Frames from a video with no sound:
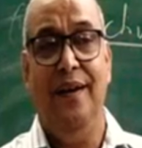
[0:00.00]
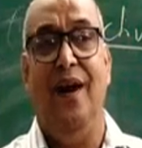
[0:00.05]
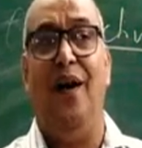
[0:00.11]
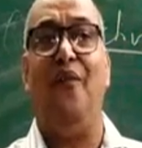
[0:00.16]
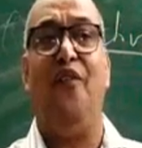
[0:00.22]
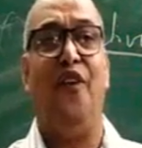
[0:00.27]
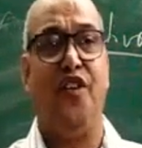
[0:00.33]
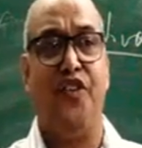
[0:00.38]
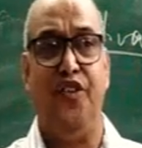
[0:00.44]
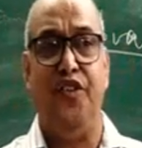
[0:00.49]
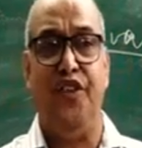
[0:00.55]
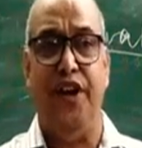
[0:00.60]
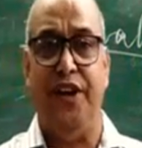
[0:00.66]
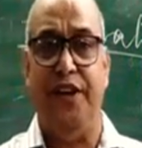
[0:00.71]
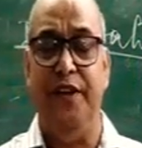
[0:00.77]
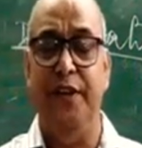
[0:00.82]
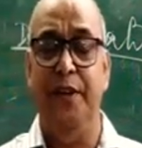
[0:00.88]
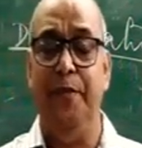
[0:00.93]
of
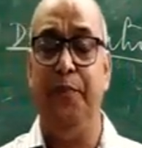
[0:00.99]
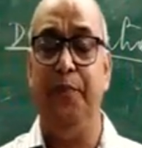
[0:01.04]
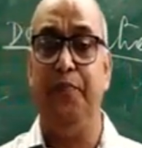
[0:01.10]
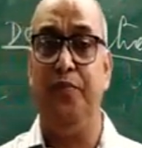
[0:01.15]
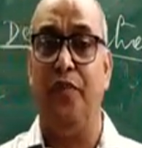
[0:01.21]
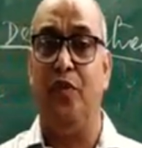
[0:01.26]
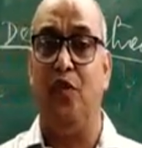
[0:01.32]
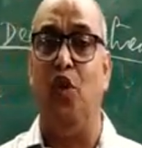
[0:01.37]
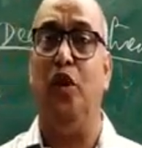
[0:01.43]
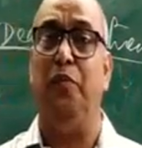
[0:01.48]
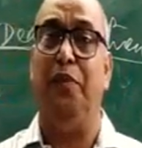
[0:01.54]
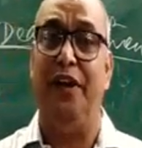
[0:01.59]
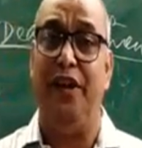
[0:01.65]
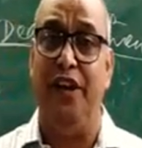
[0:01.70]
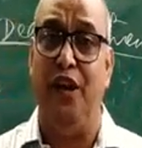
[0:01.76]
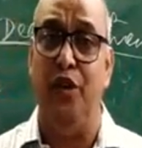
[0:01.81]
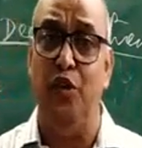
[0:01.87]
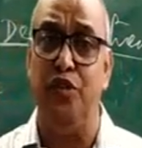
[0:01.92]
oxygen will be
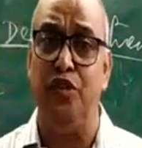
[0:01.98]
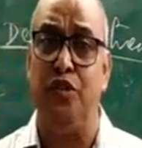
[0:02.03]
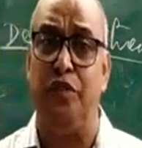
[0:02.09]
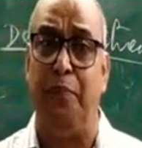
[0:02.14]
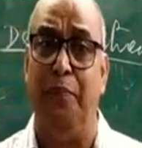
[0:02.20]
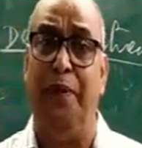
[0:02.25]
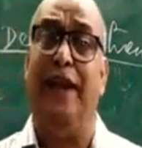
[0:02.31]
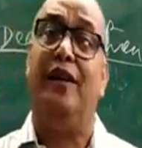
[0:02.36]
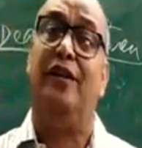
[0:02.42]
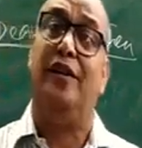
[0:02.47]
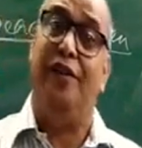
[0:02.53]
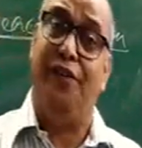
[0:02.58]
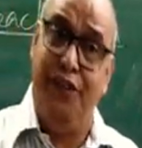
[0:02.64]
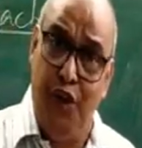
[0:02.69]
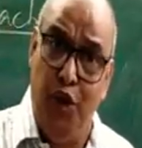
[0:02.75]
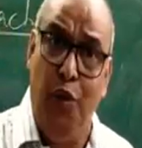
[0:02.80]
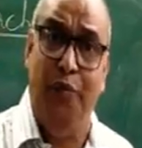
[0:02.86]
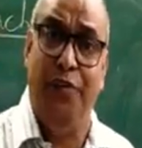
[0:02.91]
reduced, being
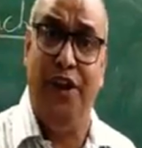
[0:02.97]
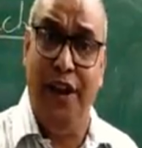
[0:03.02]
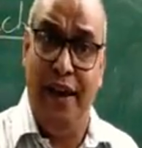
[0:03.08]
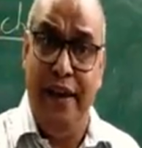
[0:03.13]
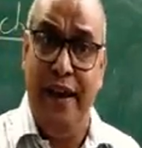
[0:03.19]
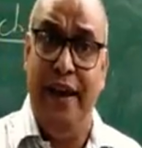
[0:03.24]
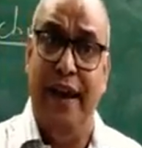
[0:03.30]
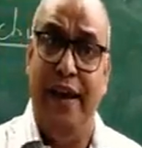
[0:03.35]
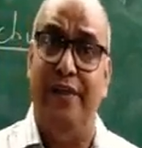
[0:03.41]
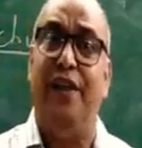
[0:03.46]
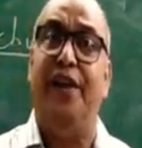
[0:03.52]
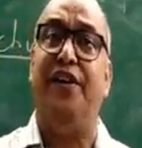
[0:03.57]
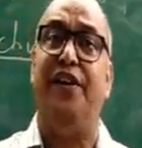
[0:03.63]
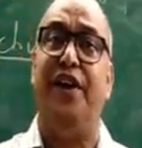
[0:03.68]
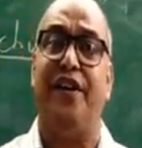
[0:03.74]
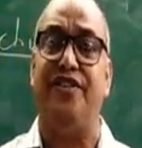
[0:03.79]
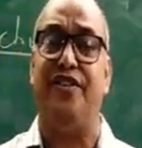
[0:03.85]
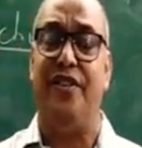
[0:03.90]
consumed in the
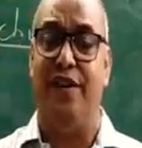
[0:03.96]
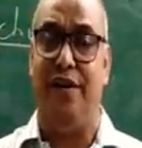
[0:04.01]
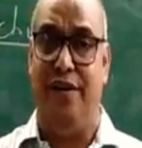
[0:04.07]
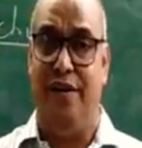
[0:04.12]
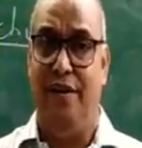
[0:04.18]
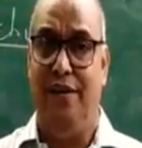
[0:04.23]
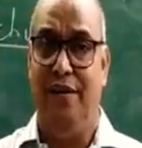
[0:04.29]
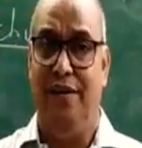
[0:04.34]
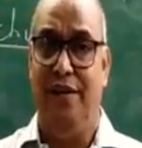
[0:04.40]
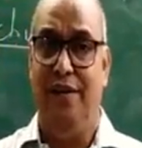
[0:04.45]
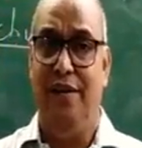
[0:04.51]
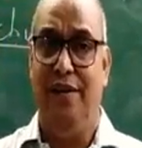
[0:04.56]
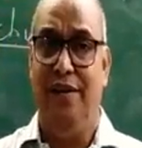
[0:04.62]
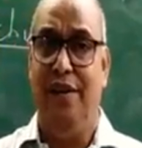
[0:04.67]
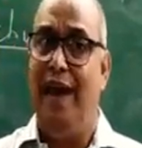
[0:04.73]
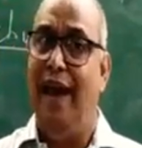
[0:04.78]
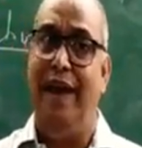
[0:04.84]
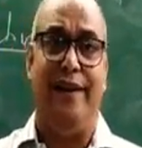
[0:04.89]
reaction,
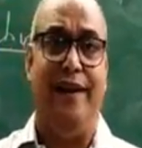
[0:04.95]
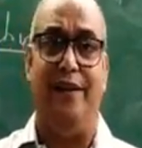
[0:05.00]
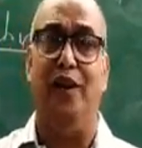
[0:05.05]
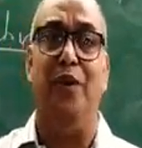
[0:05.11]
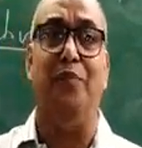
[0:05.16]
and rate